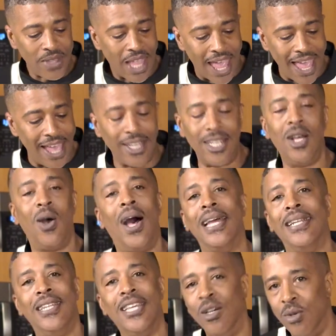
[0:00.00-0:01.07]
I had no
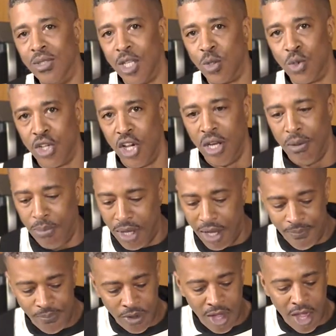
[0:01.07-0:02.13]
idea what this was gonna be.
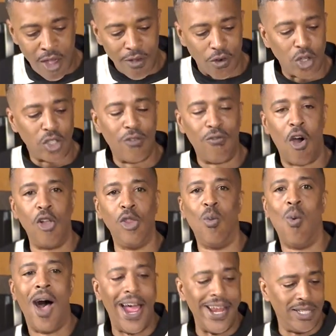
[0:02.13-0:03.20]
First of all, the
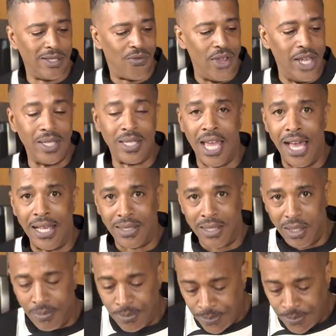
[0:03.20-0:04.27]
wine is fantastic.